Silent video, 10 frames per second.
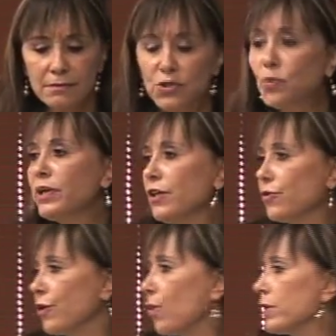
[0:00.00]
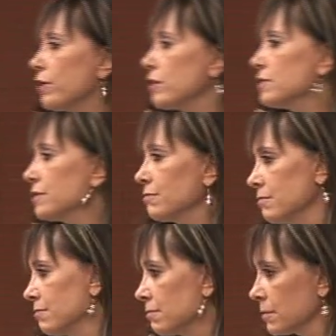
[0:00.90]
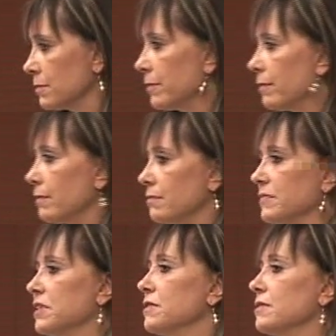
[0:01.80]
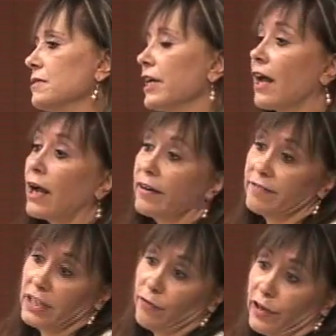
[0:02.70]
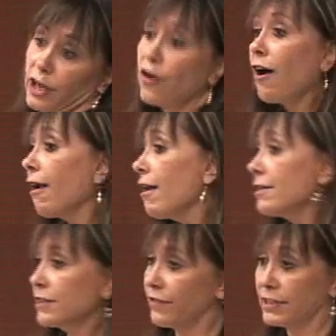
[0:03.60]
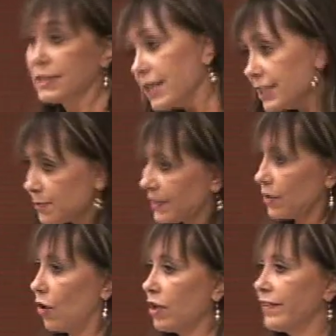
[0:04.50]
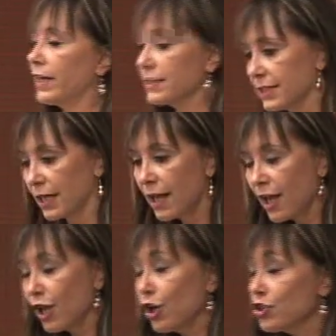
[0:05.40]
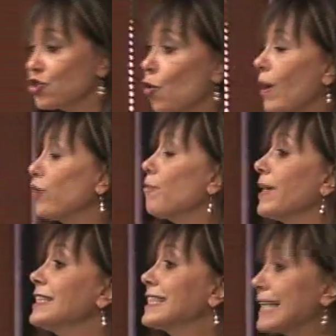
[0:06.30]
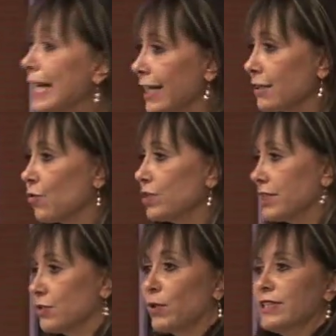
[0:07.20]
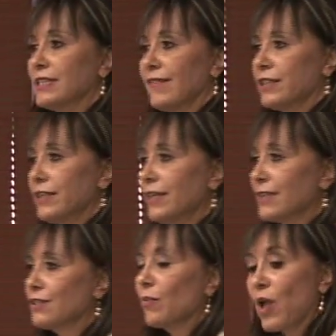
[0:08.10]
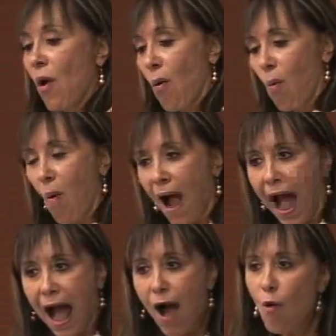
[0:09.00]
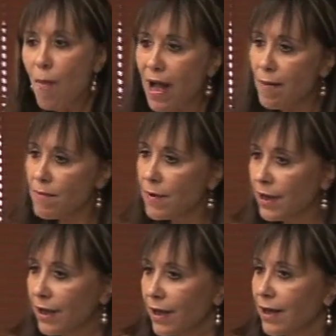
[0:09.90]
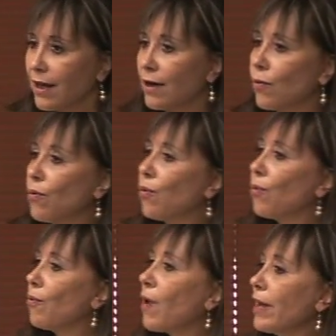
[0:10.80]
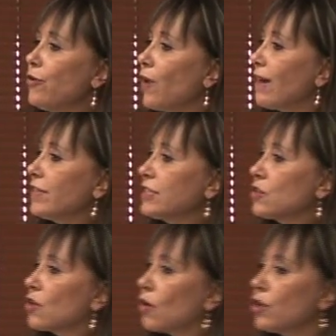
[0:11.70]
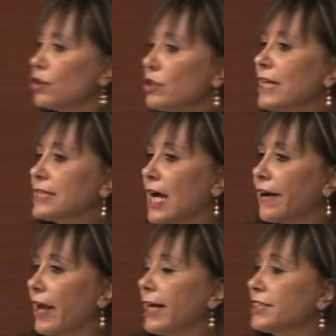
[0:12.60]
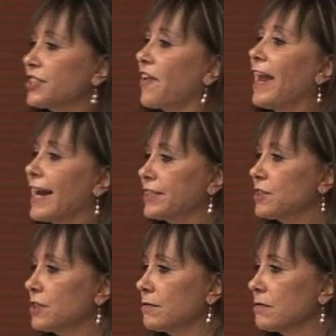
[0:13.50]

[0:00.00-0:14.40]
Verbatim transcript: To me, you know, all the condom, they are different color, different taste, but all of them are the same. So one of my son, who is 27 years, told me, wow, mom, why you have these condoms that are extra large?